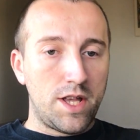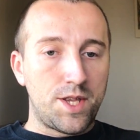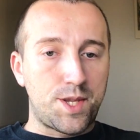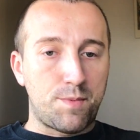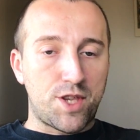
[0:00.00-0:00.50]

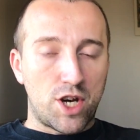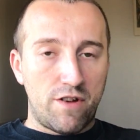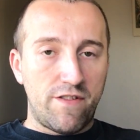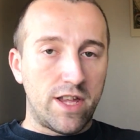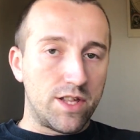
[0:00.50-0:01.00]

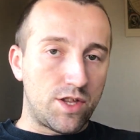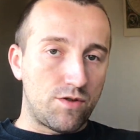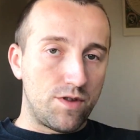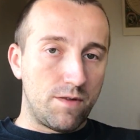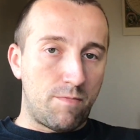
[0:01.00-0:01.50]
subservient
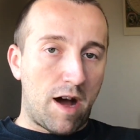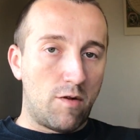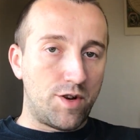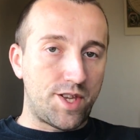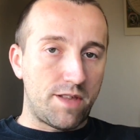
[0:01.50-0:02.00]
to the
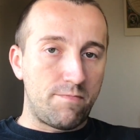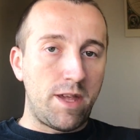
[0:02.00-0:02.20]
powers that